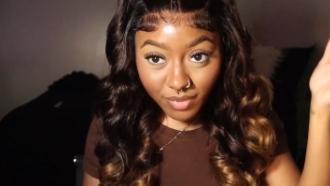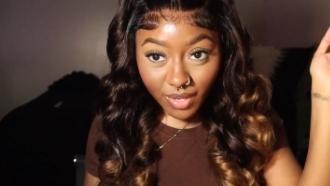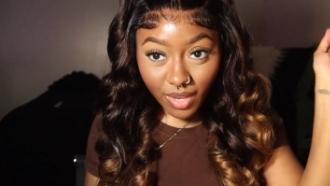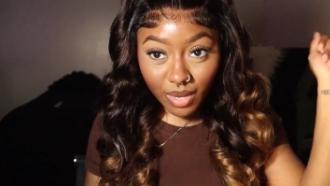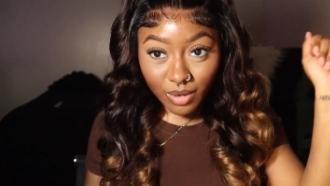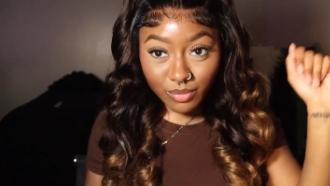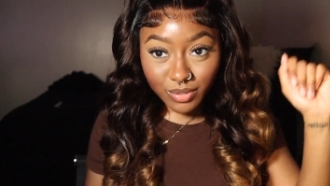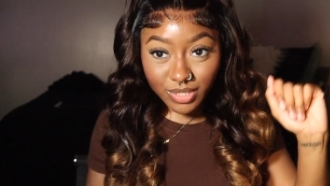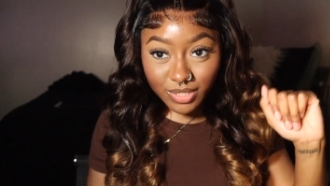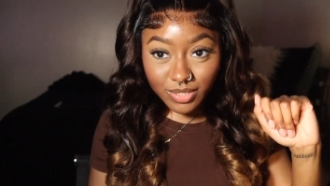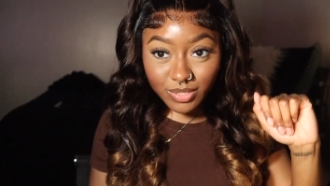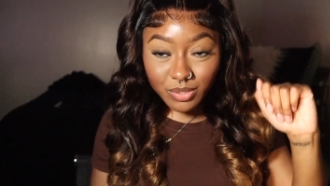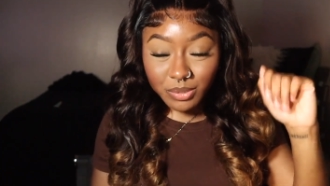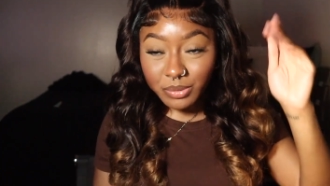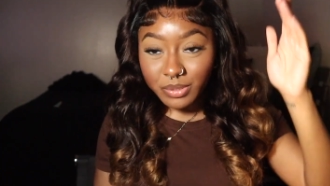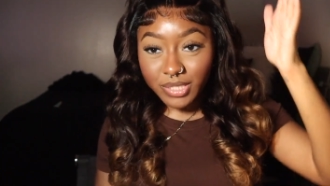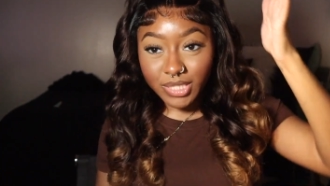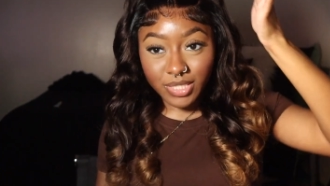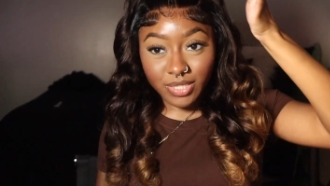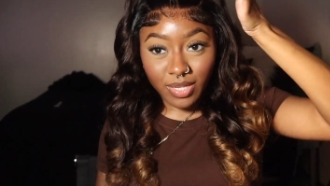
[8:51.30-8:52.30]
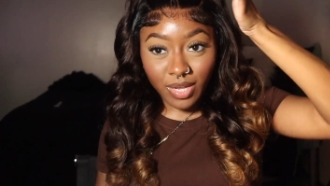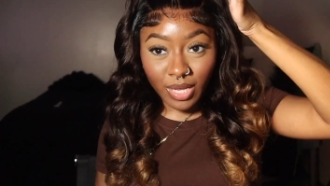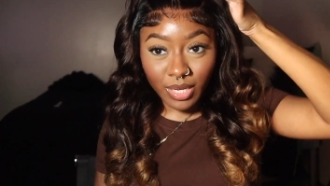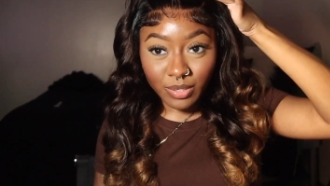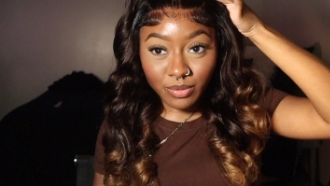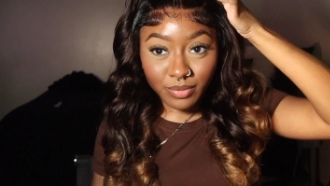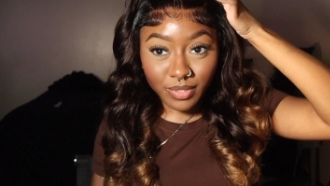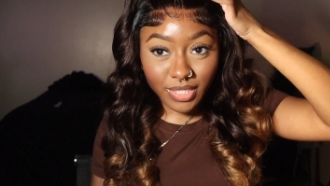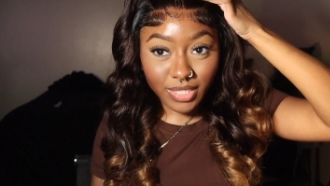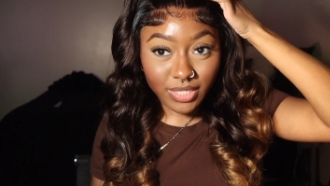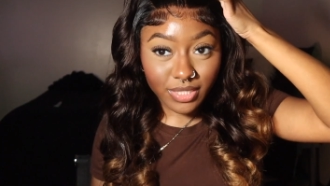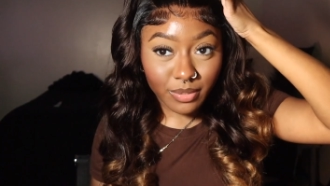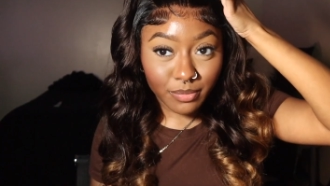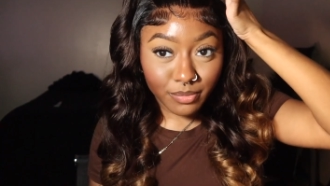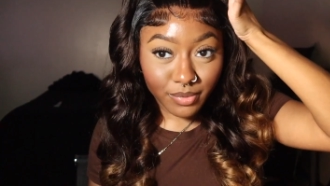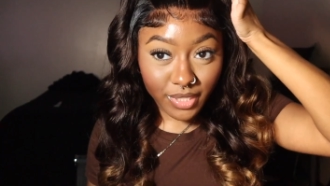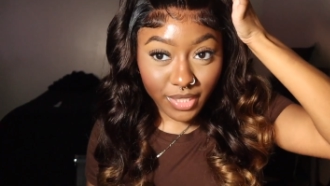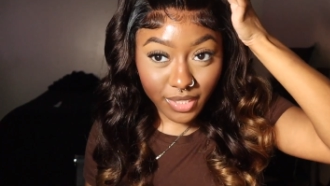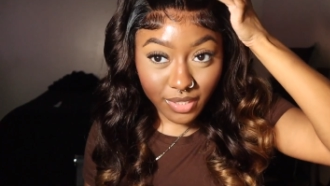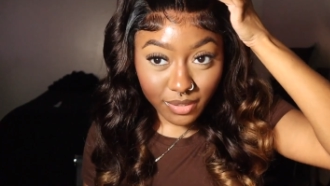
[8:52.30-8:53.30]
I wanted to do the style where it's a
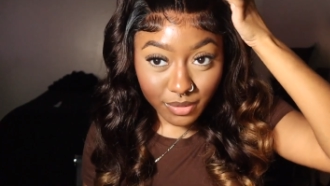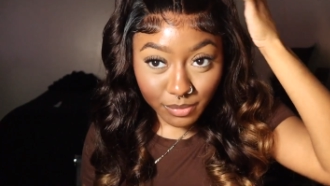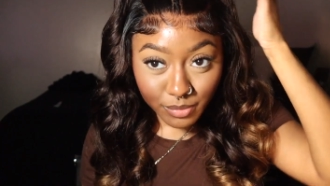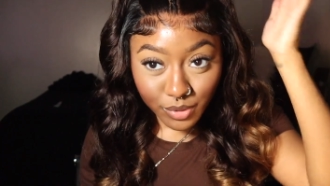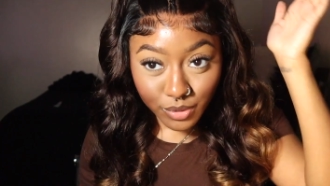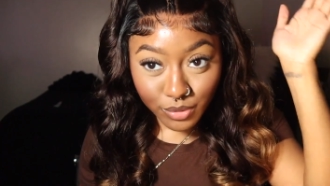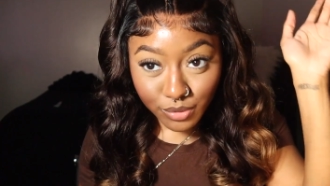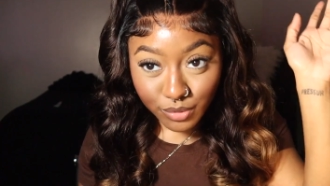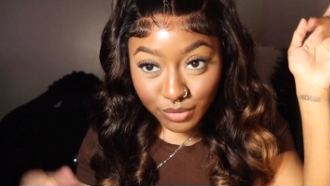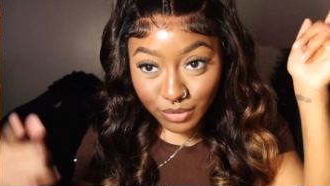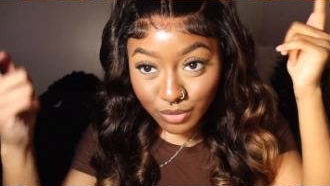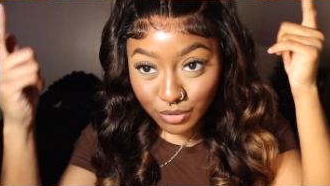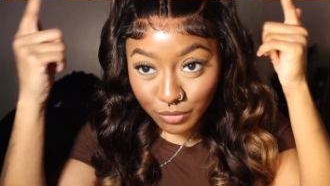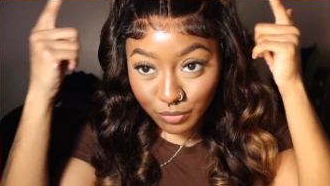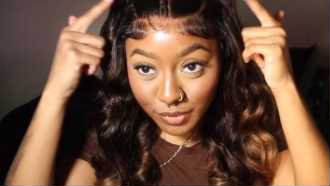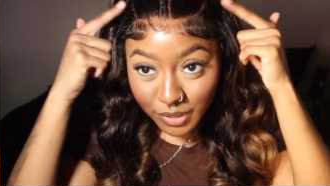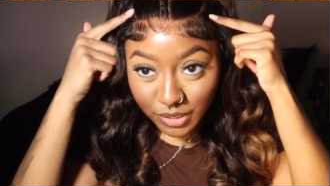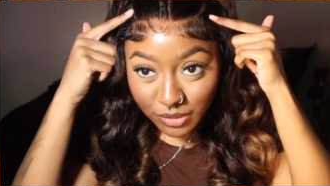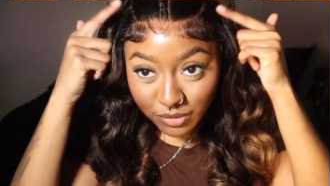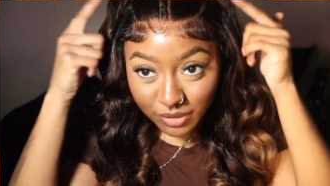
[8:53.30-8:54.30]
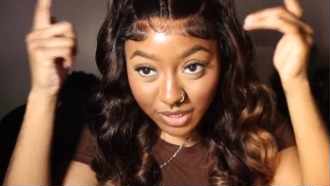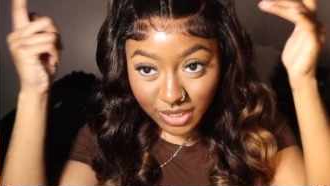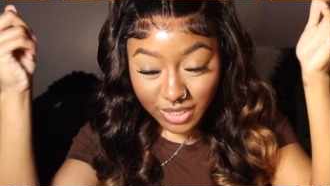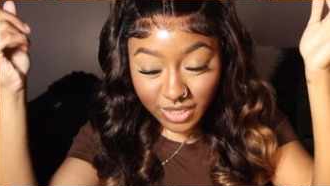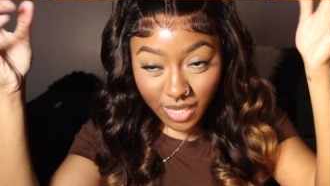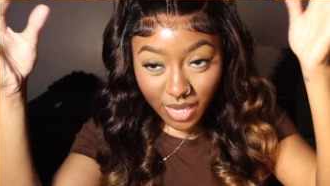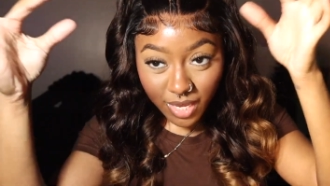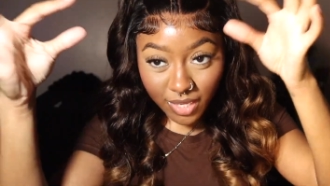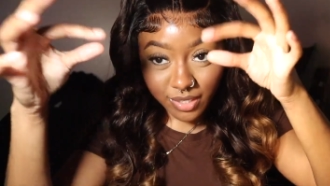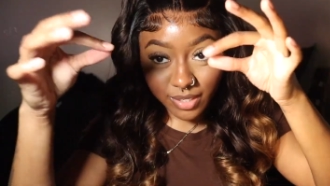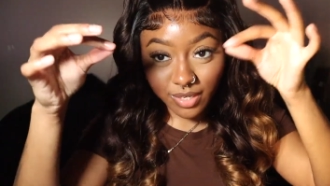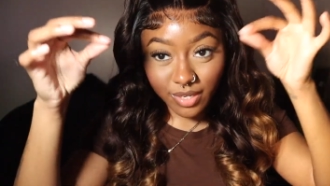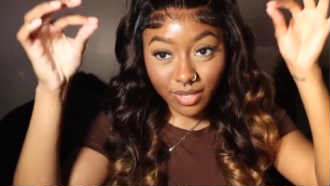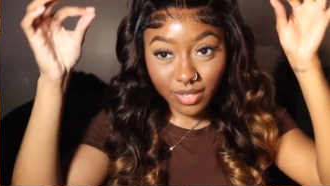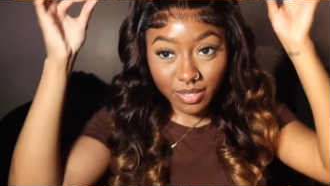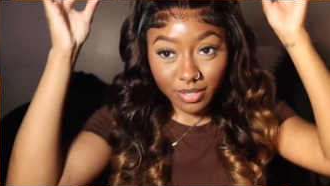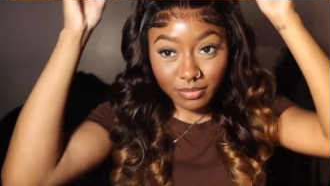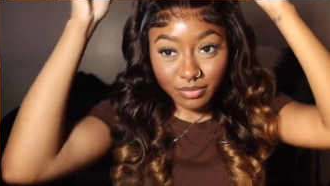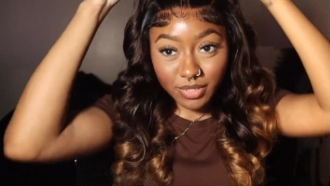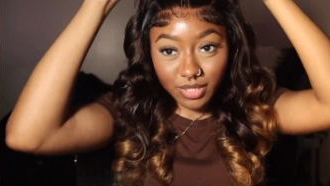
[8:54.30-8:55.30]
braid in the middle, 2 braids on the side, and it
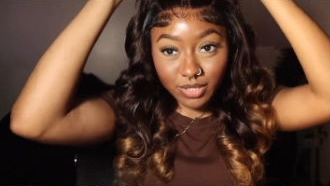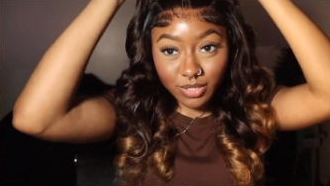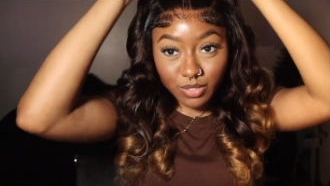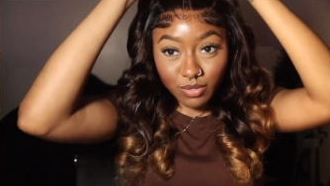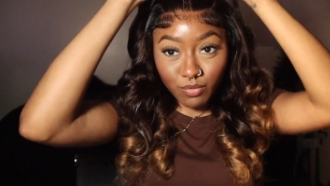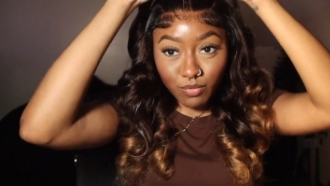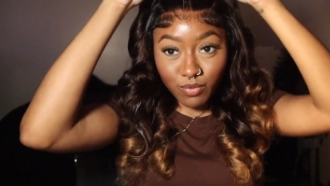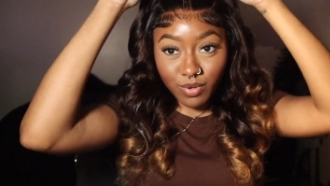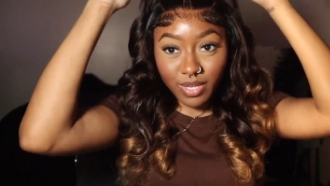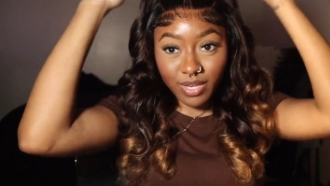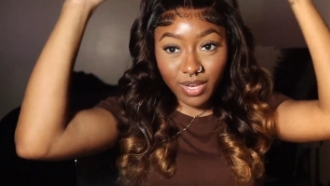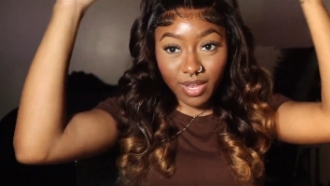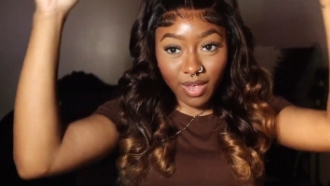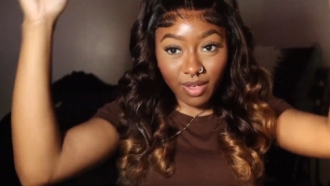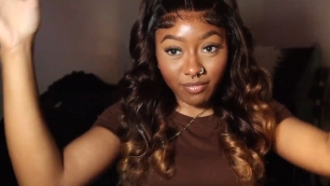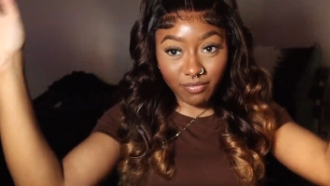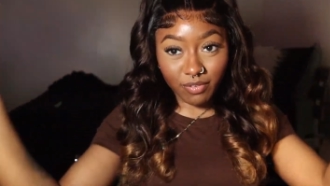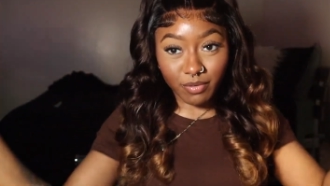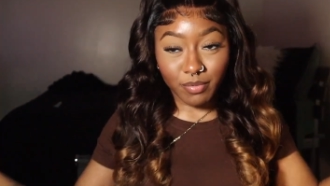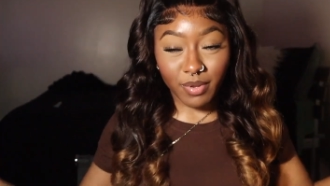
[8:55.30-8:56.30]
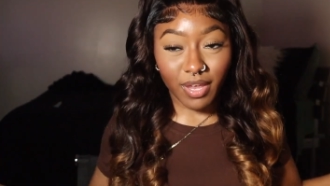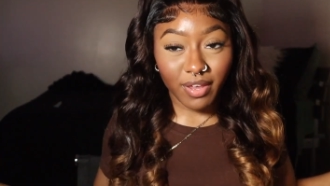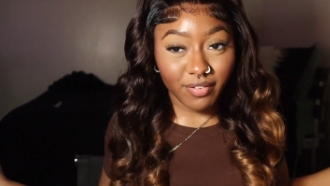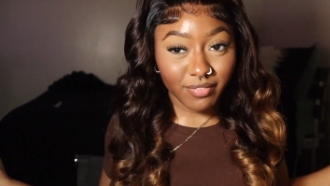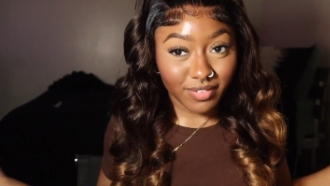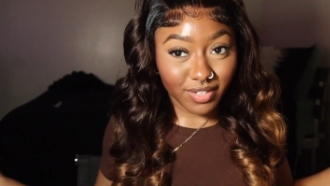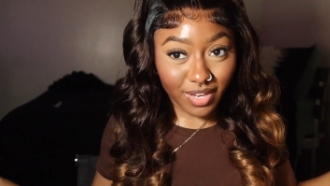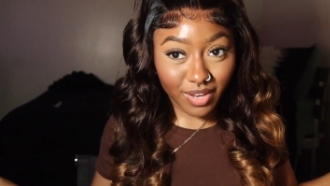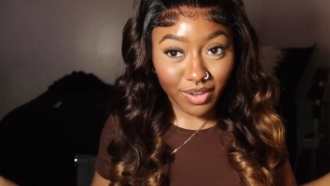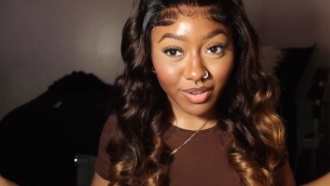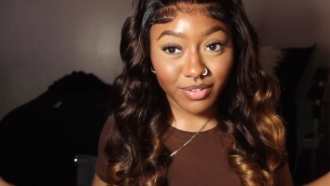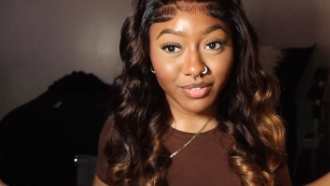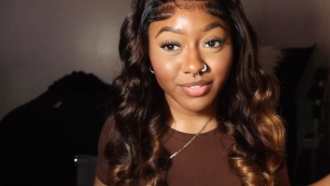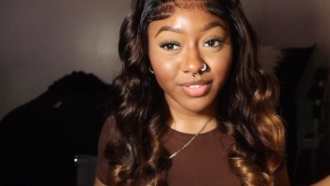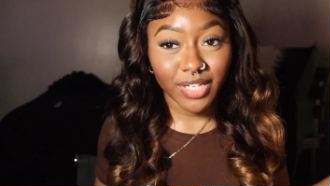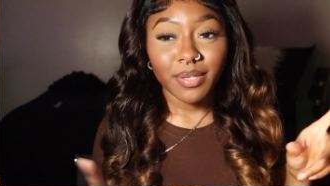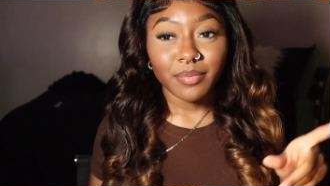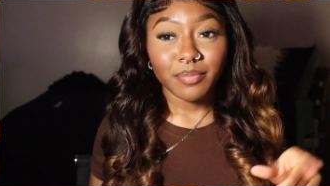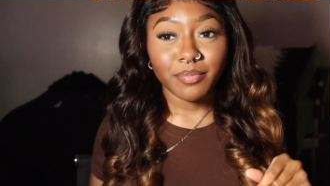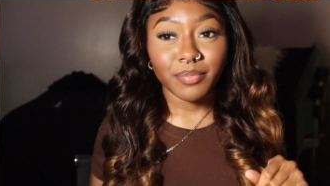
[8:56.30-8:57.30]
comes into one half up, half down.